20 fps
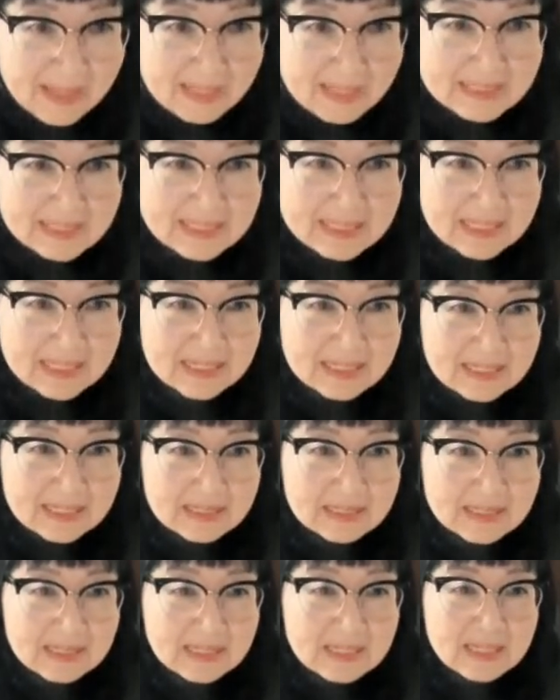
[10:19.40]

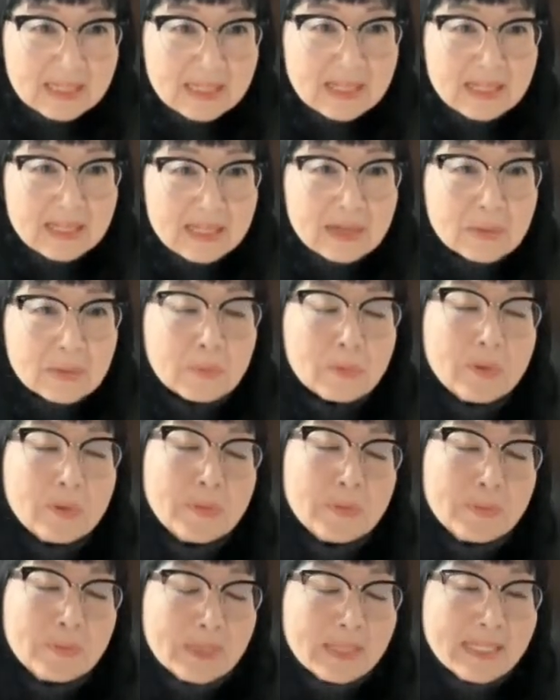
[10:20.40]
And it
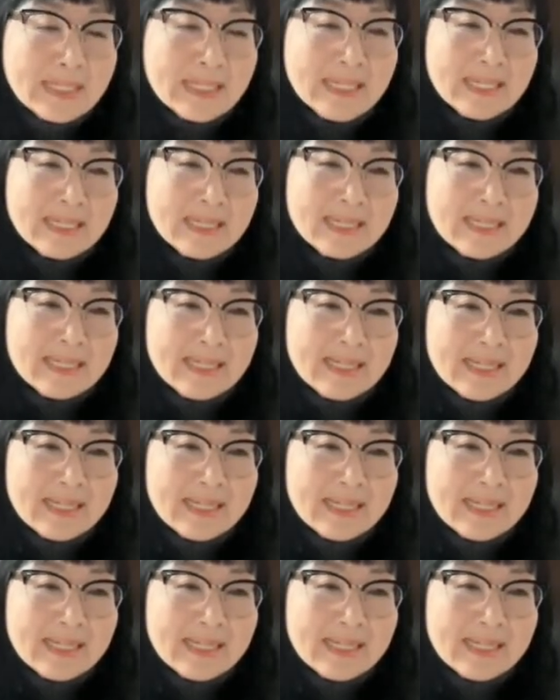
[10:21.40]
really